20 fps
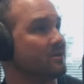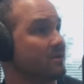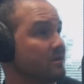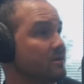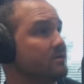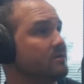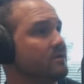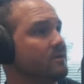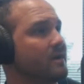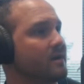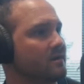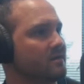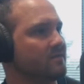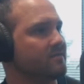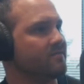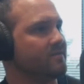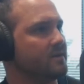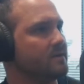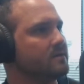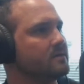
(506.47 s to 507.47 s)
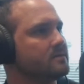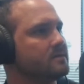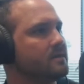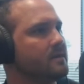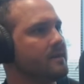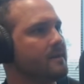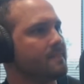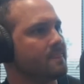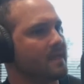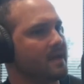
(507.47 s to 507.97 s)
they're going to do out on the field.
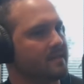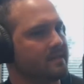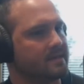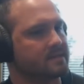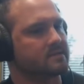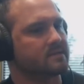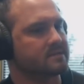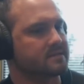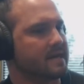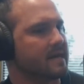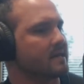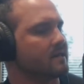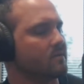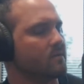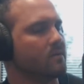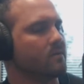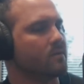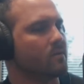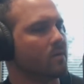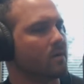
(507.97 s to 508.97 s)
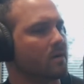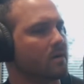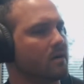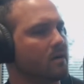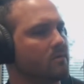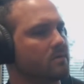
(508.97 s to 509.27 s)
And that's exactly what we work on.